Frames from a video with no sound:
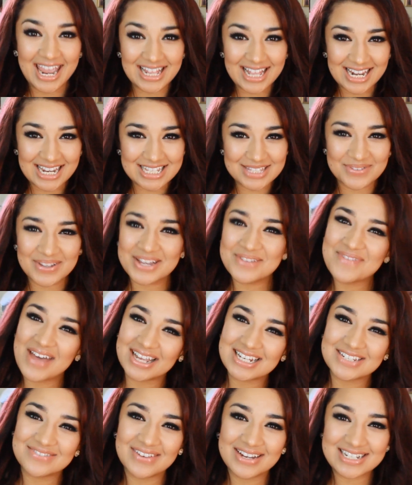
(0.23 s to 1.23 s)
Hey ladies, welcome
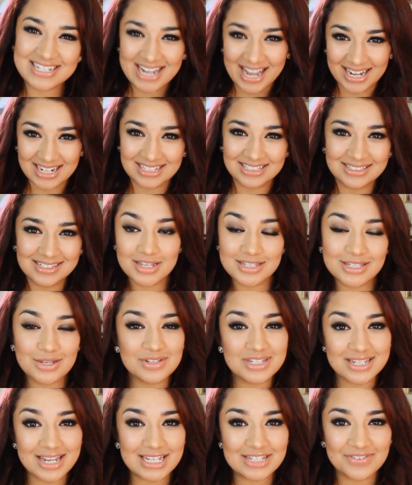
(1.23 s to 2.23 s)
back to my channel.
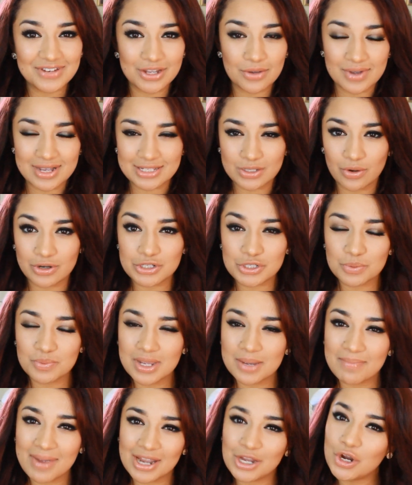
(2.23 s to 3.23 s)
So today's video is going to
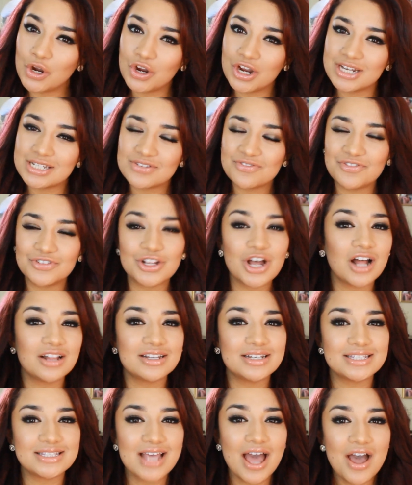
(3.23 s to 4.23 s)
be my current
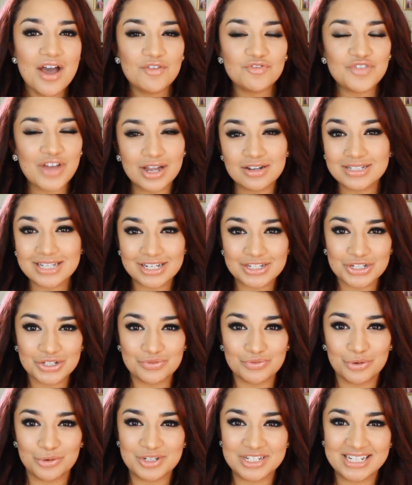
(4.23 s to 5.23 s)
flawless
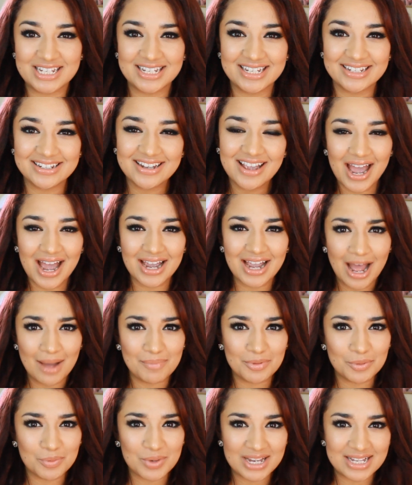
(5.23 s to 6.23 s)
foundation routine. A
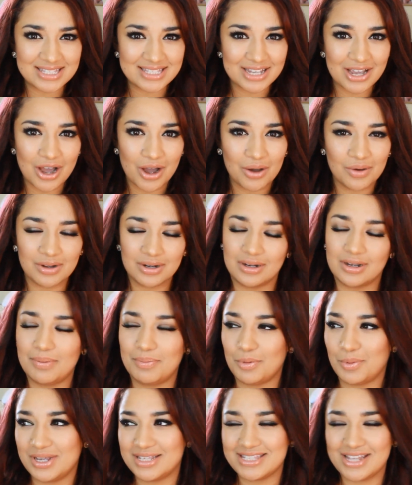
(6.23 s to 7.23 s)
couple weeks ago,
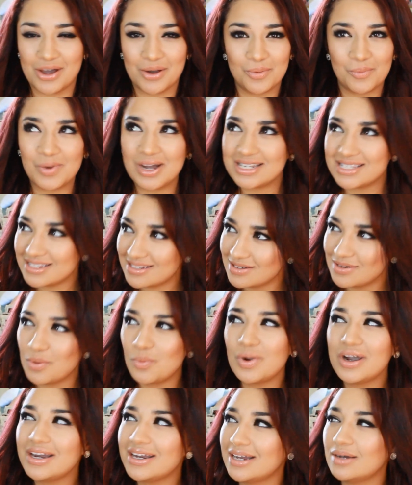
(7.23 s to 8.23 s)
weeks ago, what,
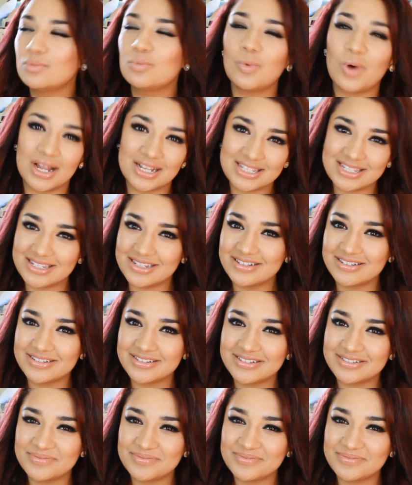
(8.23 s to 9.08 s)
where, what?